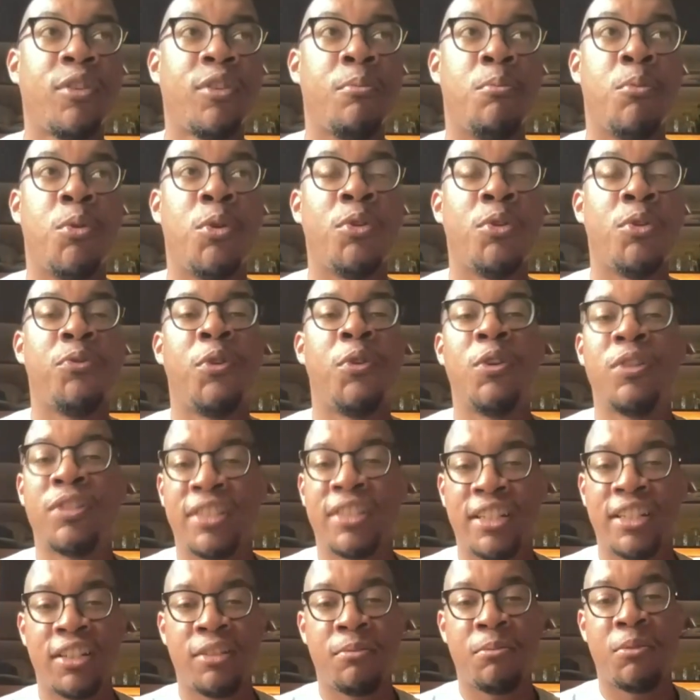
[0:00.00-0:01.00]
more
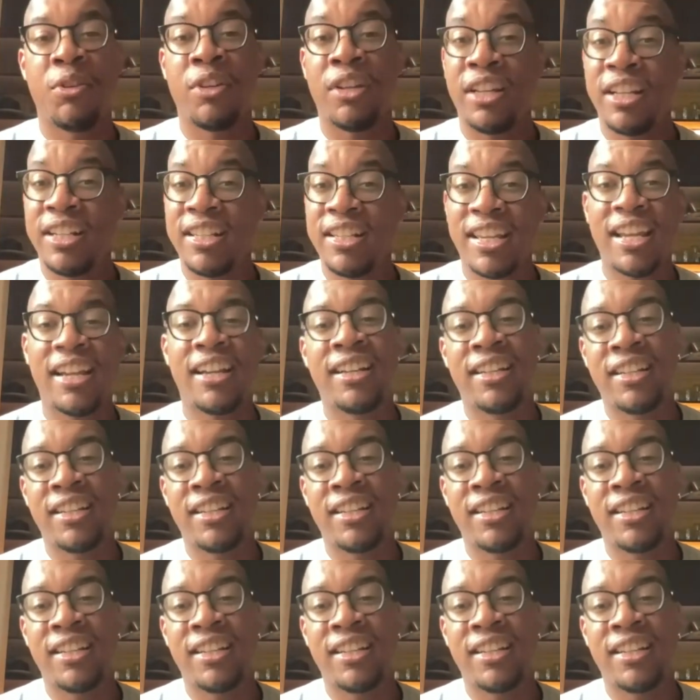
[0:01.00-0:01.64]
folks in community take